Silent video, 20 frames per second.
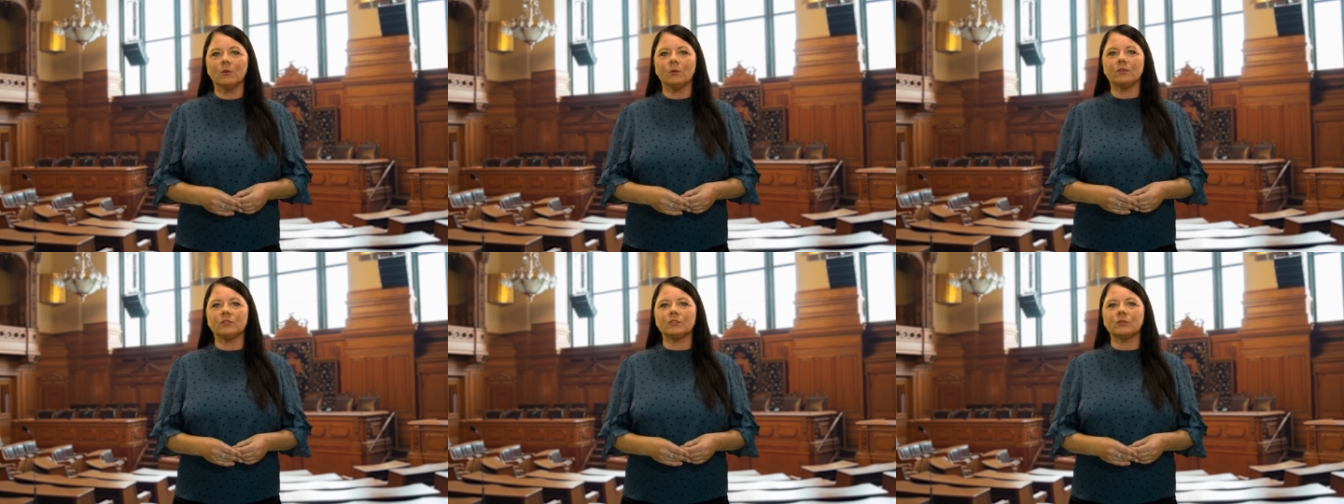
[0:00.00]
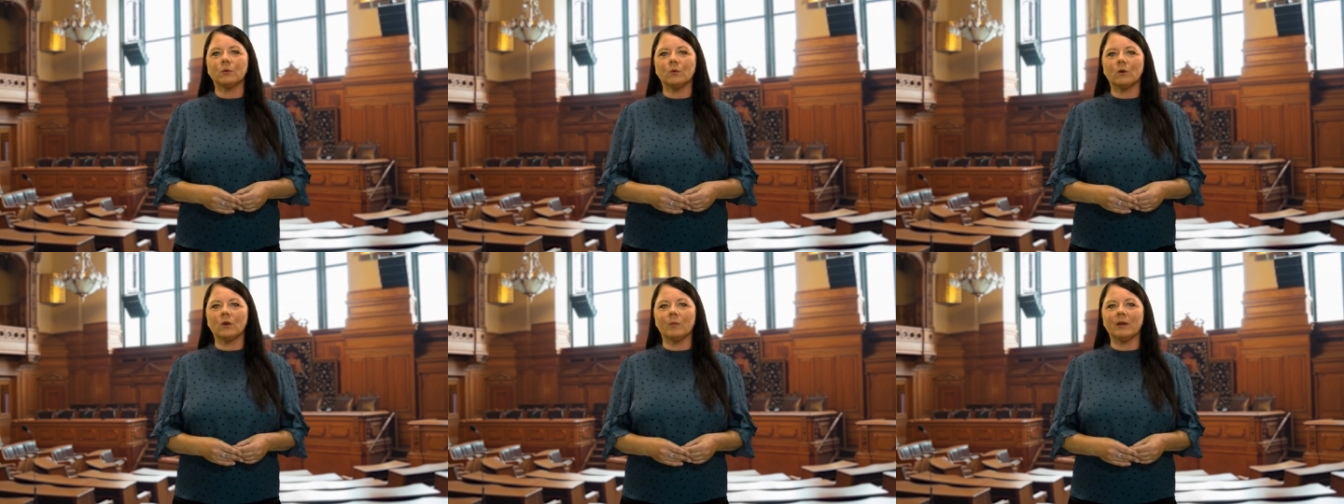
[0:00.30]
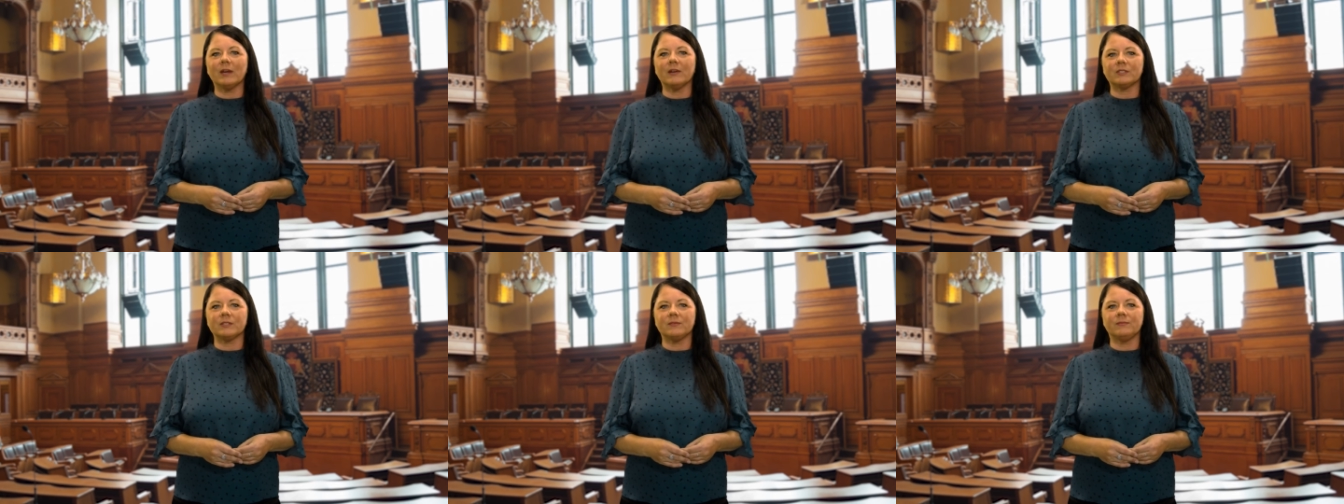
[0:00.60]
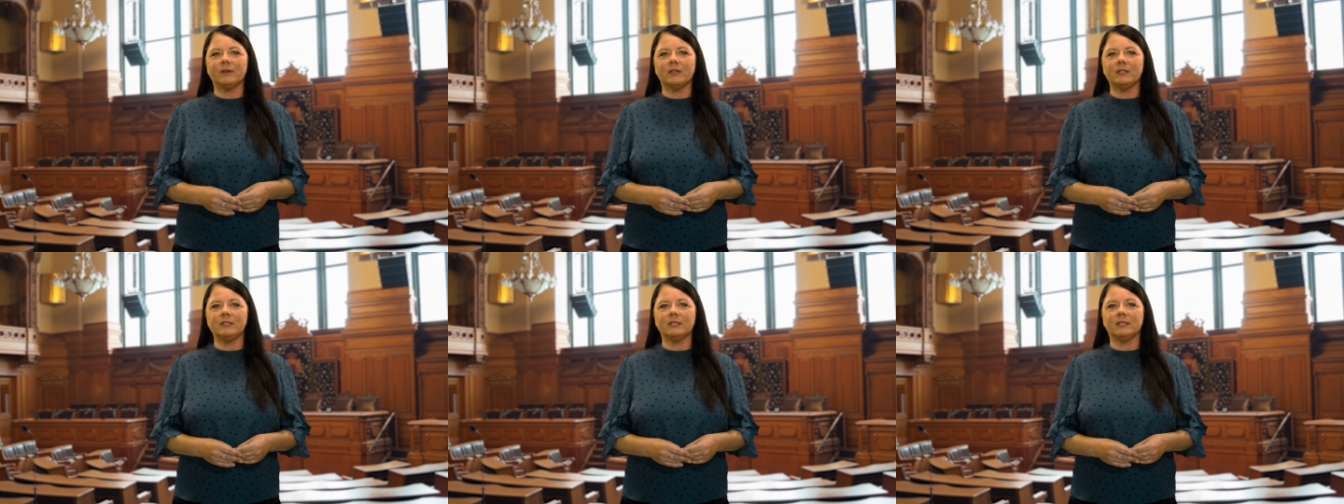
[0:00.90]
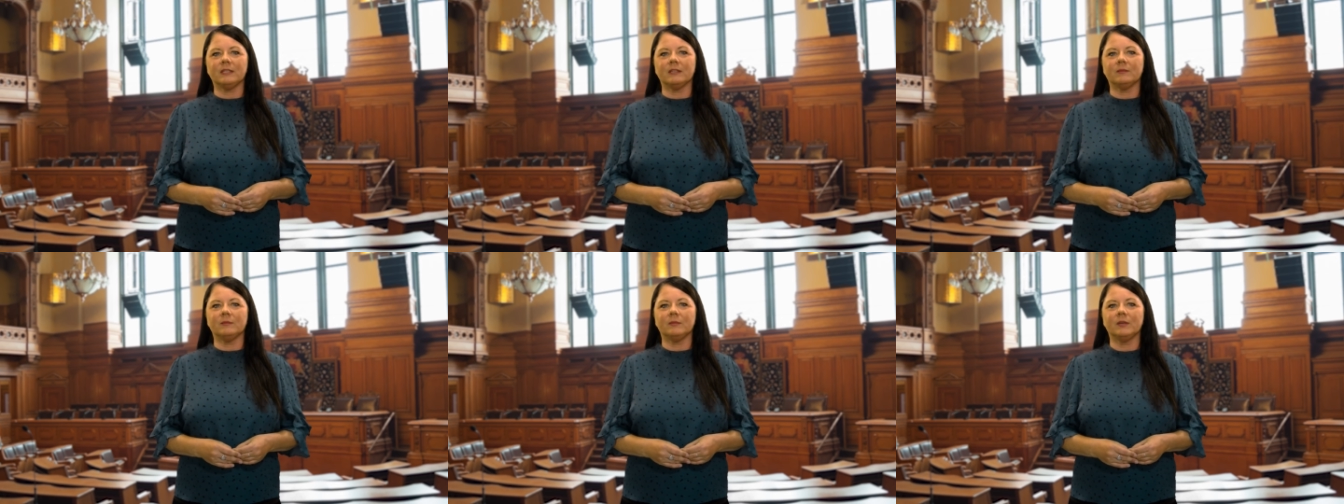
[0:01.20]
with talk about
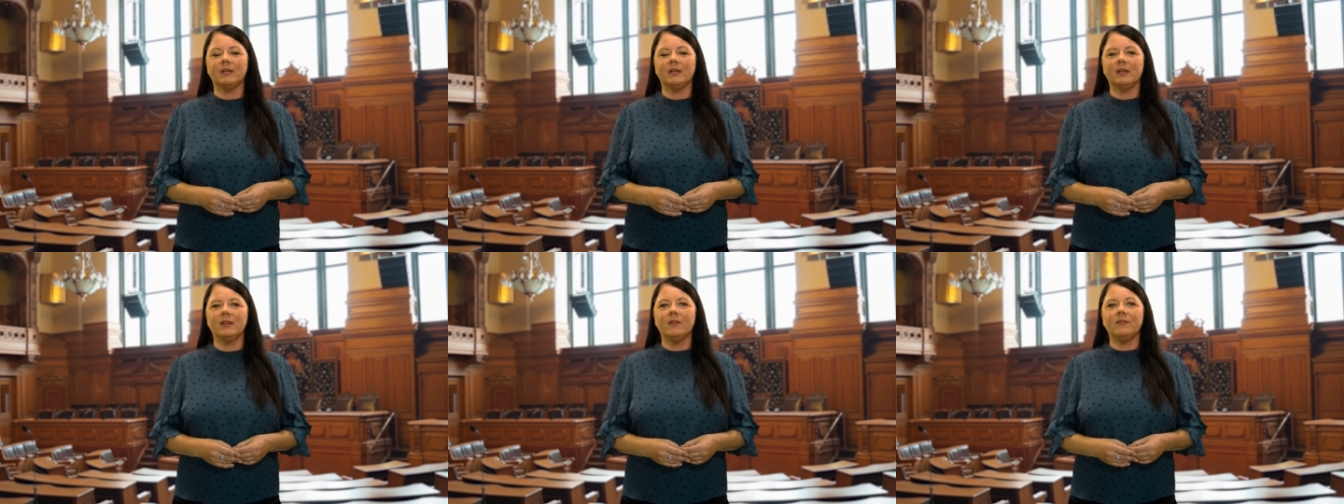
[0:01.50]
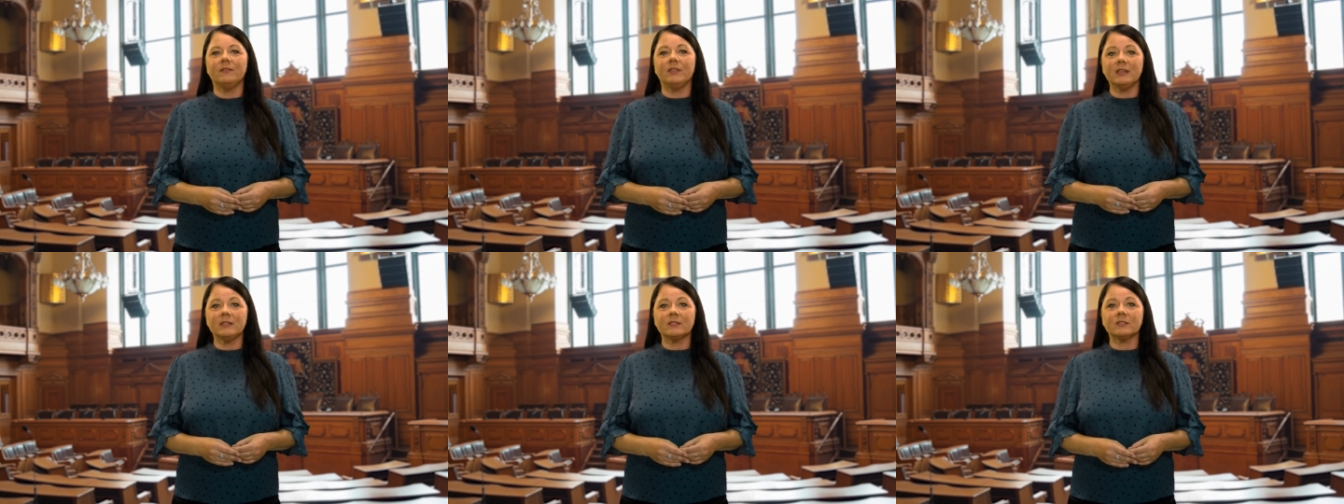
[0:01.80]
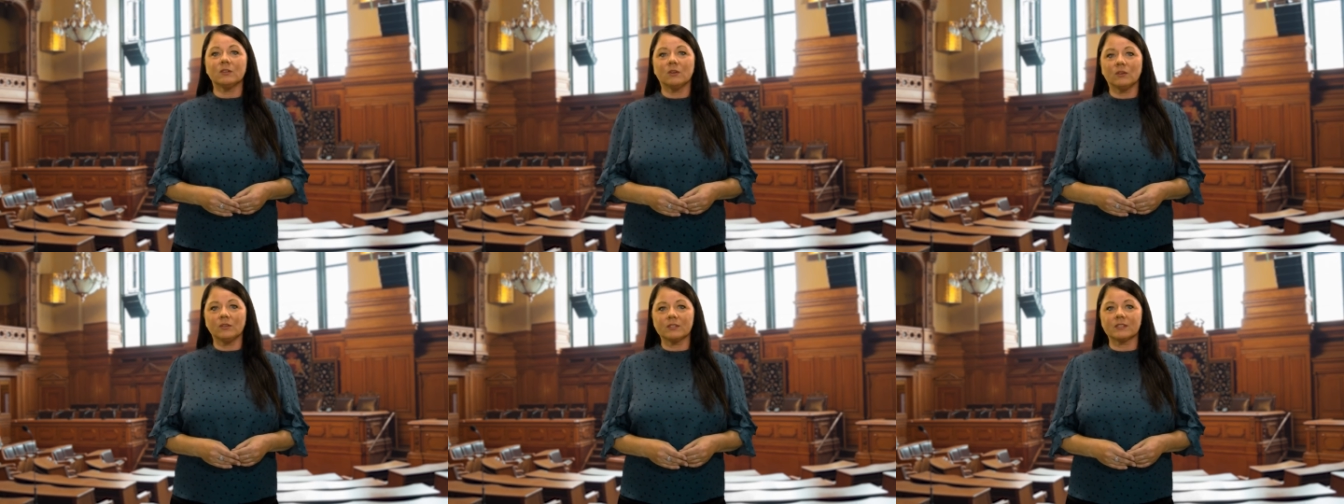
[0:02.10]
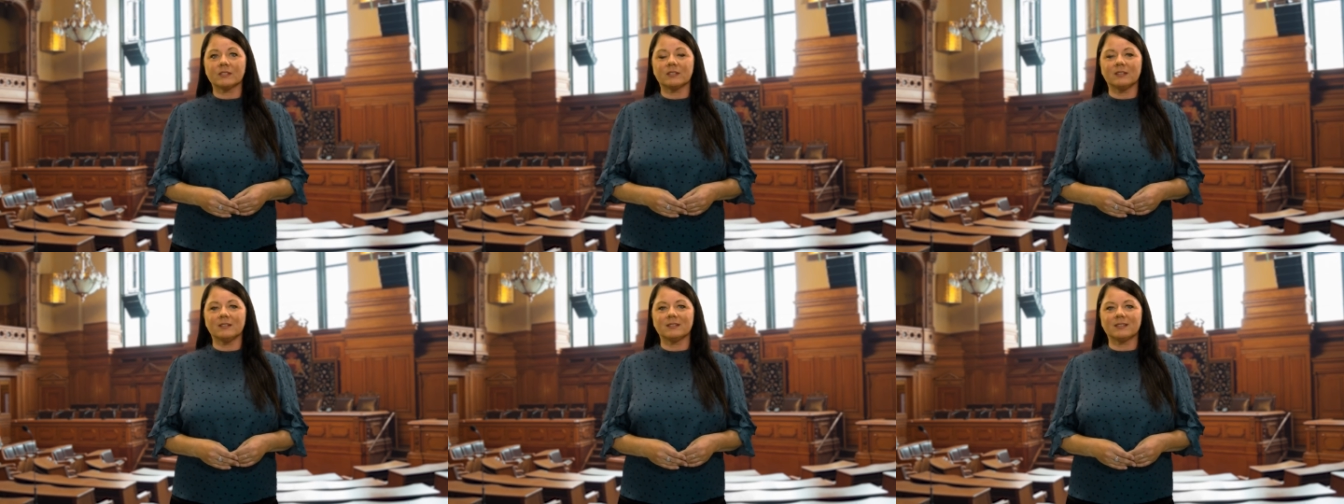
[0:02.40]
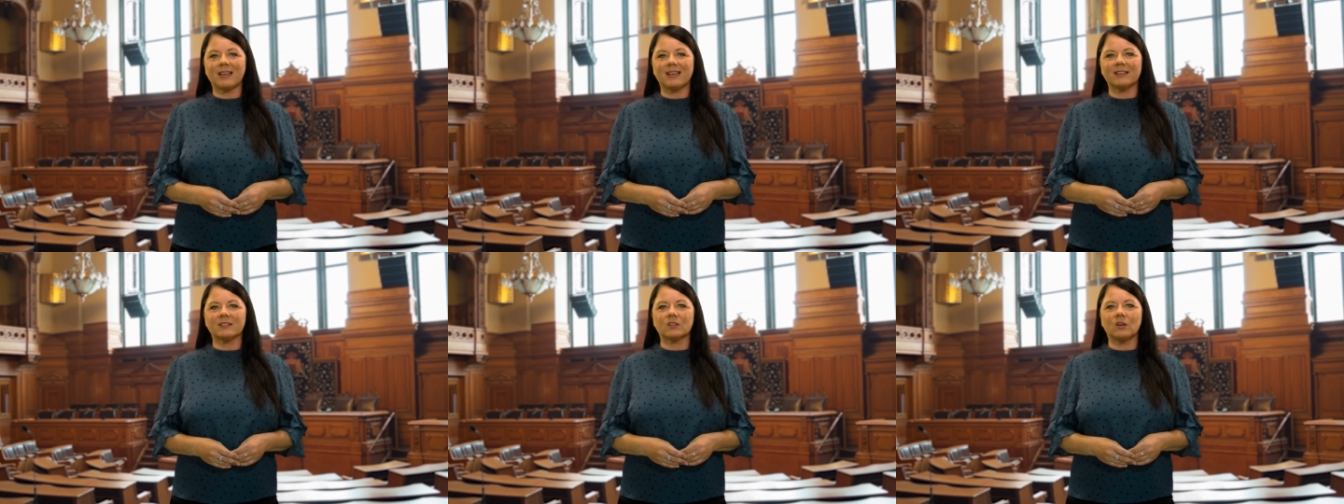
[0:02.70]
defunding them. This nonsense
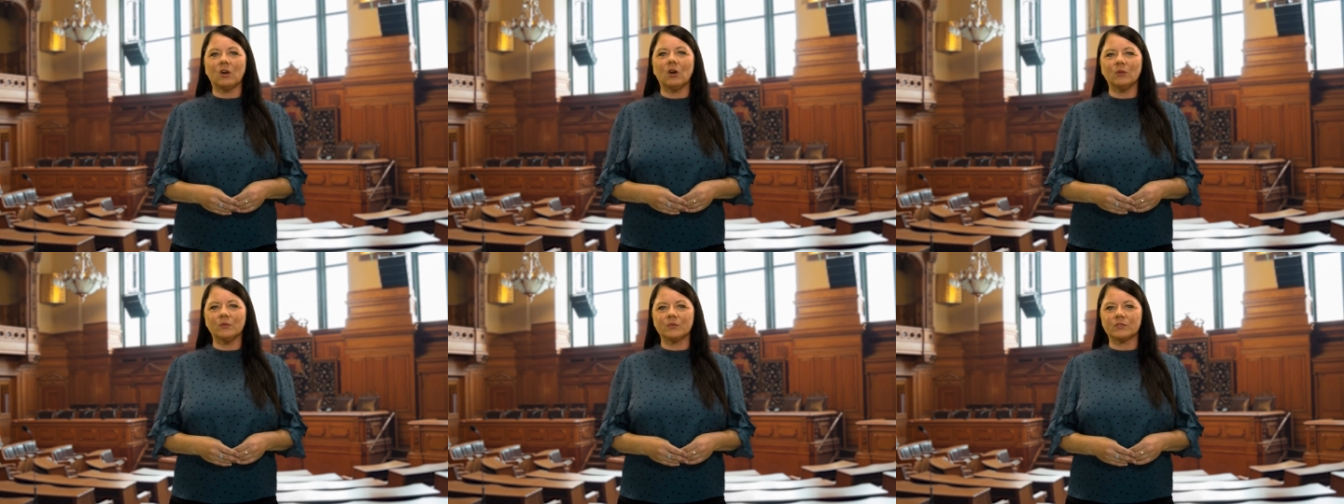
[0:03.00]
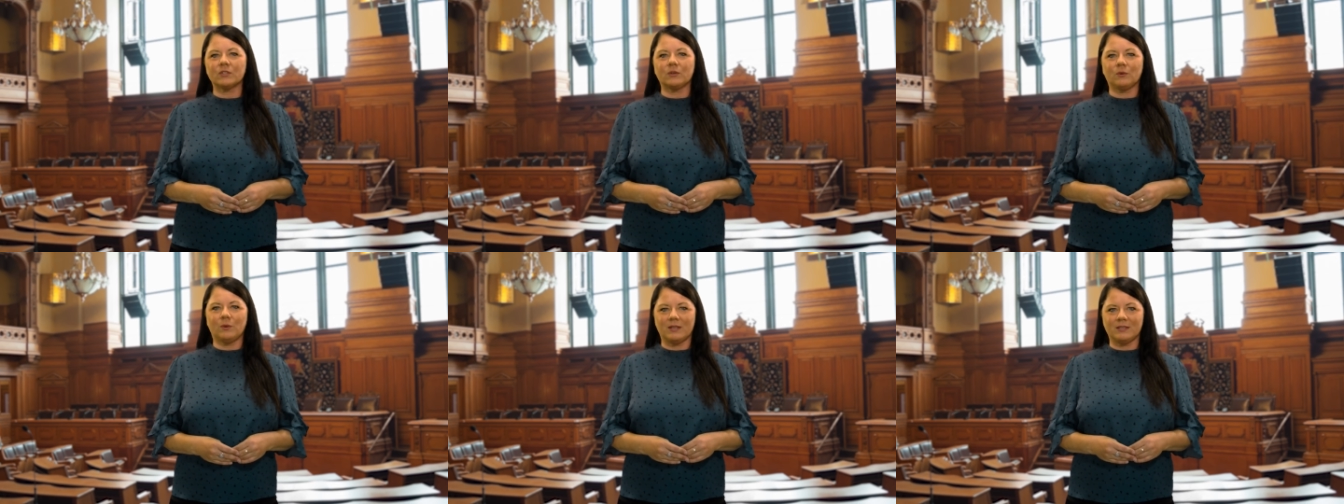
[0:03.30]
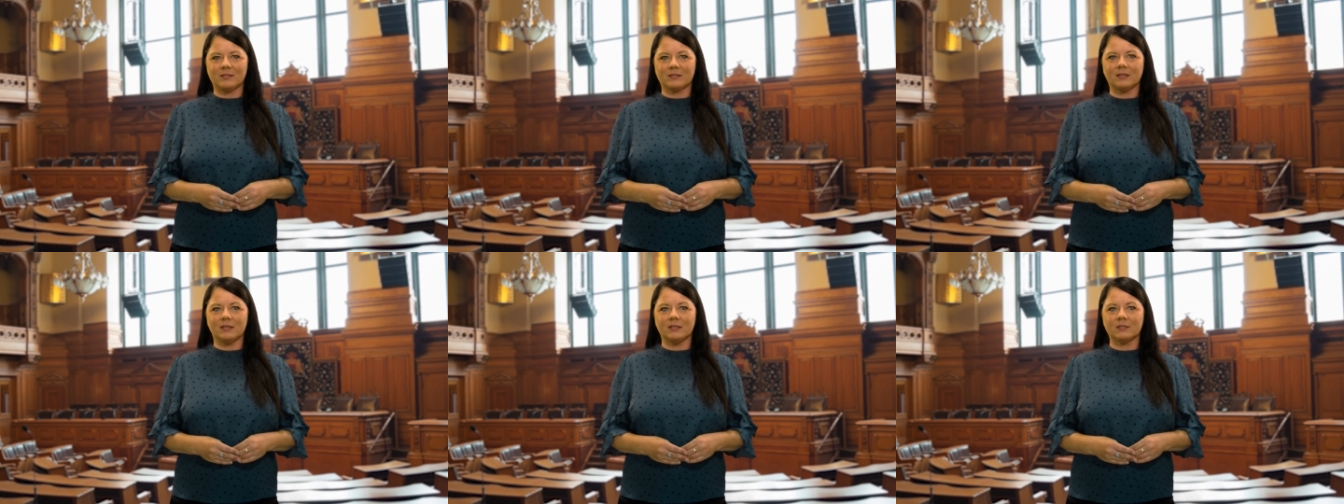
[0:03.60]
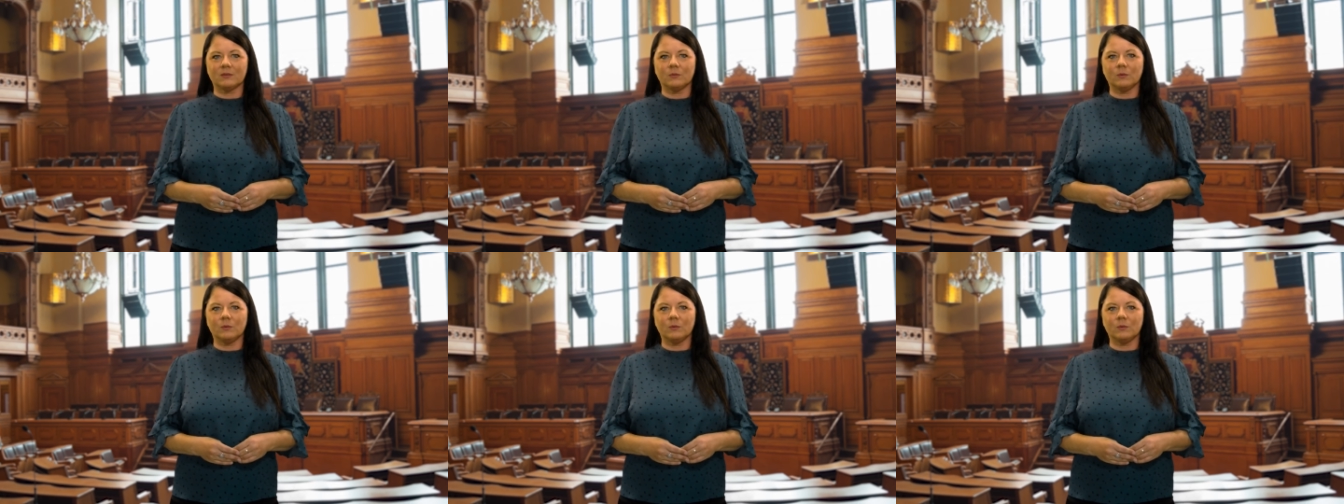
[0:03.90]
has consequences,